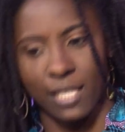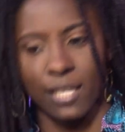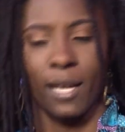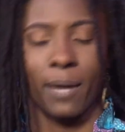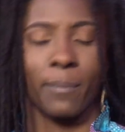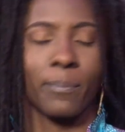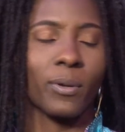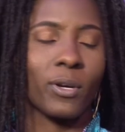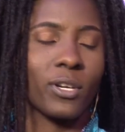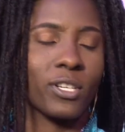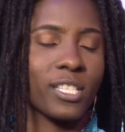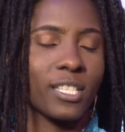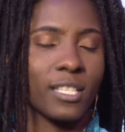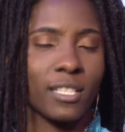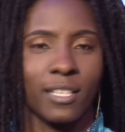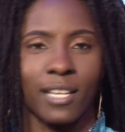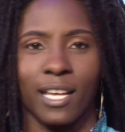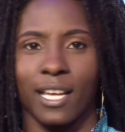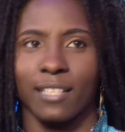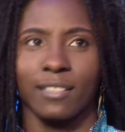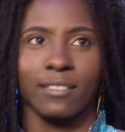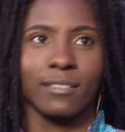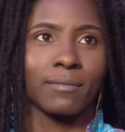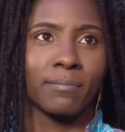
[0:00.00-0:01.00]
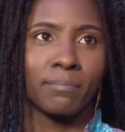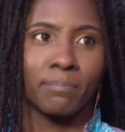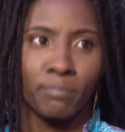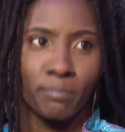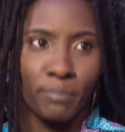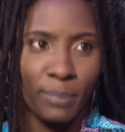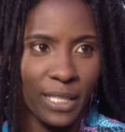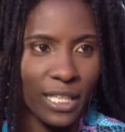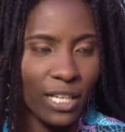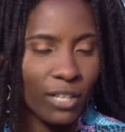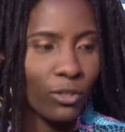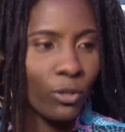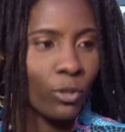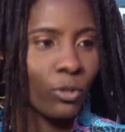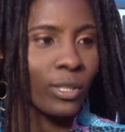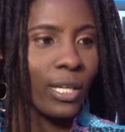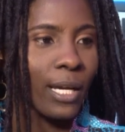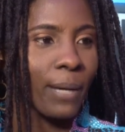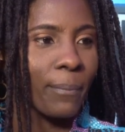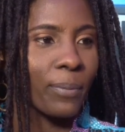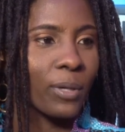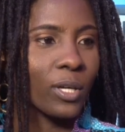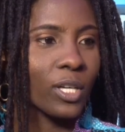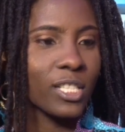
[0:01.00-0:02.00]
that person and be around
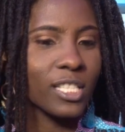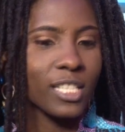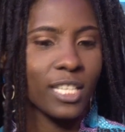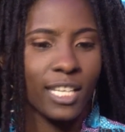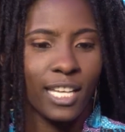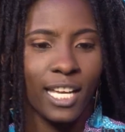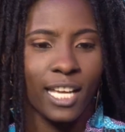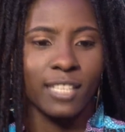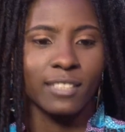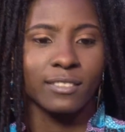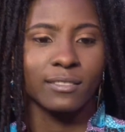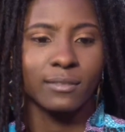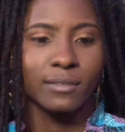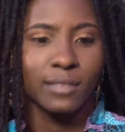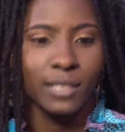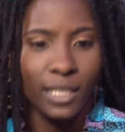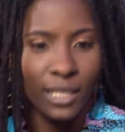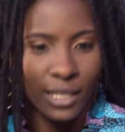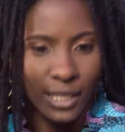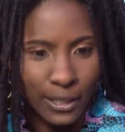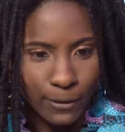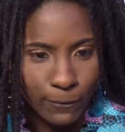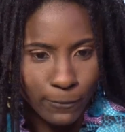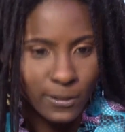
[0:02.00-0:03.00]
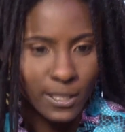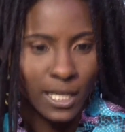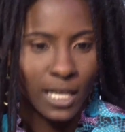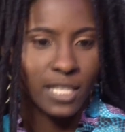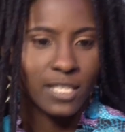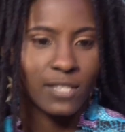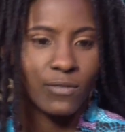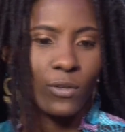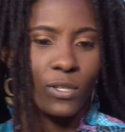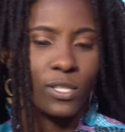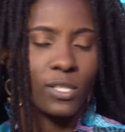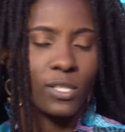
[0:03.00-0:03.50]
that person and give thanks for